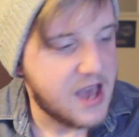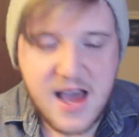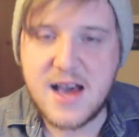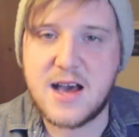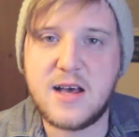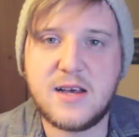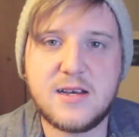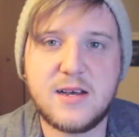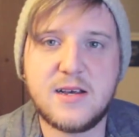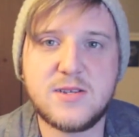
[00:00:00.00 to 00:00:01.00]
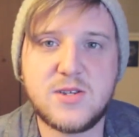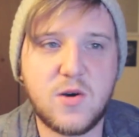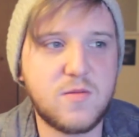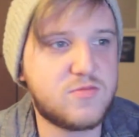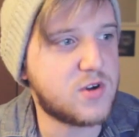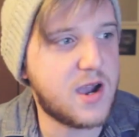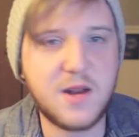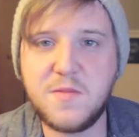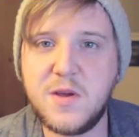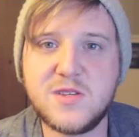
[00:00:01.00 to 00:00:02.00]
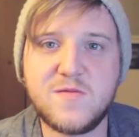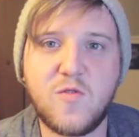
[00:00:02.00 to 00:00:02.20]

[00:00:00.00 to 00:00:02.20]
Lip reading: Yeah. So trying to be as